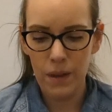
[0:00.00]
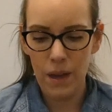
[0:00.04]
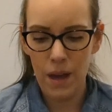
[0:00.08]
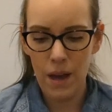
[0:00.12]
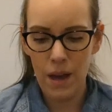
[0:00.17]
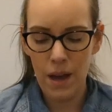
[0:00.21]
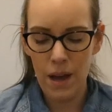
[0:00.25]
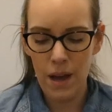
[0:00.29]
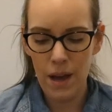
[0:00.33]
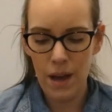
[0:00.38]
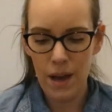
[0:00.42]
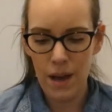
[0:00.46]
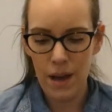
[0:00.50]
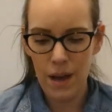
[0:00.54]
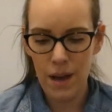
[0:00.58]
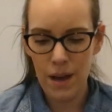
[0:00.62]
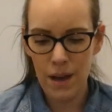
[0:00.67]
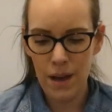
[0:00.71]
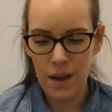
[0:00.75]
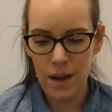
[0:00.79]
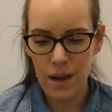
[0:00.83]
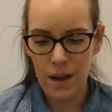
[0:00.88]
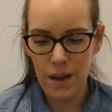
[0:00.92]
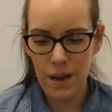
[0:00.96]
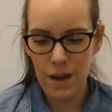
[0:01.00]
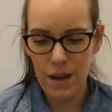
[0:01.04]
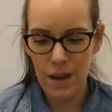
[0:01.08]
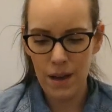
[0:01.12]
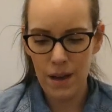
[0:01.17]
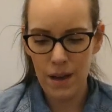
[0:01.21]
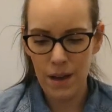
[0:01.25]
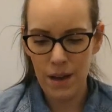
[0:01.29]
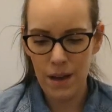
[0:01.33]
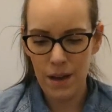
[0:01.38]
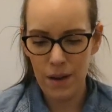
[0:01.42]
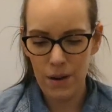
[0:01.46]

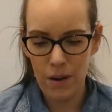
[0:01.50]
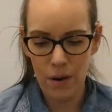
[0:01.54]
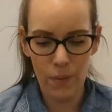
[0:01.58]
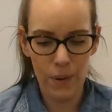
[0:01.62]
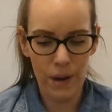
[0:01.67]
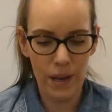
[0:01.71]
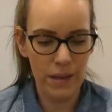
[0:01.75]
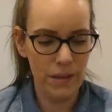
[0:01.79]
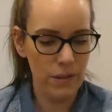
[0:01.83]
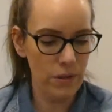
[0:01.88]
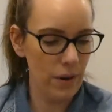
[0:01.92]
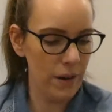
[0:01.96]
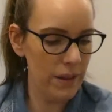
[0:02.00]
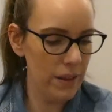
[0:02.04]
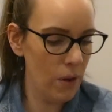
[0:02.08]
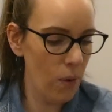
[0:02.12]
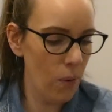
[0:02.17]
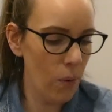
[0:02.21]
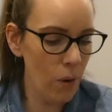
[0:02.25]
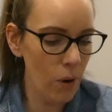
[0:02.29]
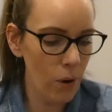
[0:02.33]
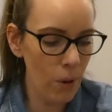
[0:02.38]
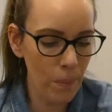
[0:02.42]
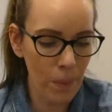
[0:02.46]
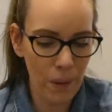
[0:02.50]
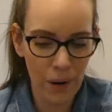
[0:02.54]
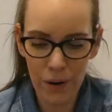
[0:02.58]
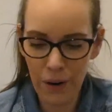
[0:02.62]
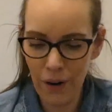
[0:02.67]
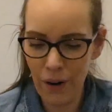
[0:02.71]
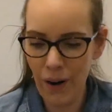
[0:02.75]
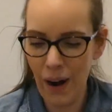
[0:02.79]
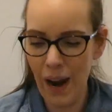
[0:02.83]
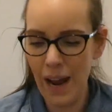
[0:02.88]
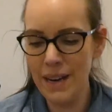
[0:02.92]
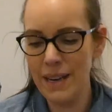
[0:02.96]
the oil
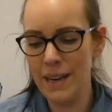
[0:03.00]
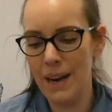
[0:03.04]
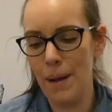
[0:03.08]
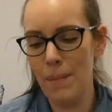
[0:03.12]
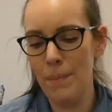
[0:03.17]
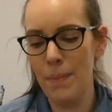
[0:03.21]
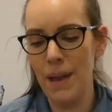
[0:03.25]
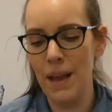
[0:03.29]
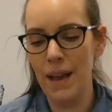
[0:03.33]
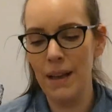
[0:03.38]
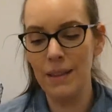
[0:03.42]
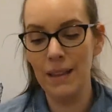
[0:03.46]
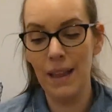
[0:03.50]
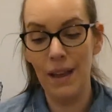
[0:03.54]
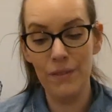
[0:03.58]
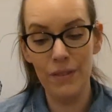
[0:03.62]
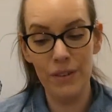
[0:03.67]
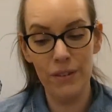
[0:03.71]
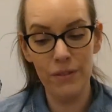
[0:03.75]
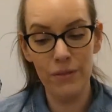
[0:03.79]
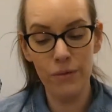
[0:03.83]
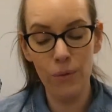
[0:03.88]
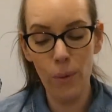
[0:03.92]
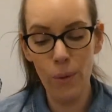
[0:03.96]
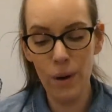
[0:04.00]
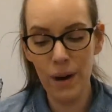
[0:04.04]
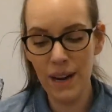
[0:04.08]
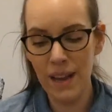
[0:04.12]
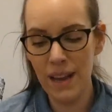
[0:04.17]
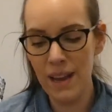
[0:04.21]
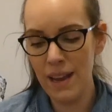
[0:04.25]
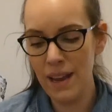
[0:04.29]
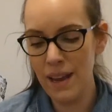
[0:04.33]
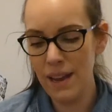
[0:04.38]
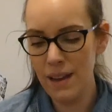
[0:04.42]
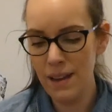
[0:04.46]
burner ended up being
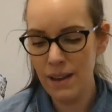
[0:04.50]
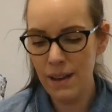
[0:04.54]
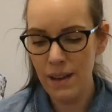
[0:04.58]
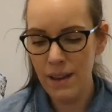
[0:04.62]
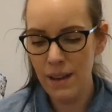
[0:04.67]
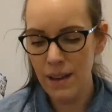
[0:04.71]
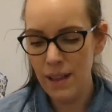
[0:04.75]
$11.40.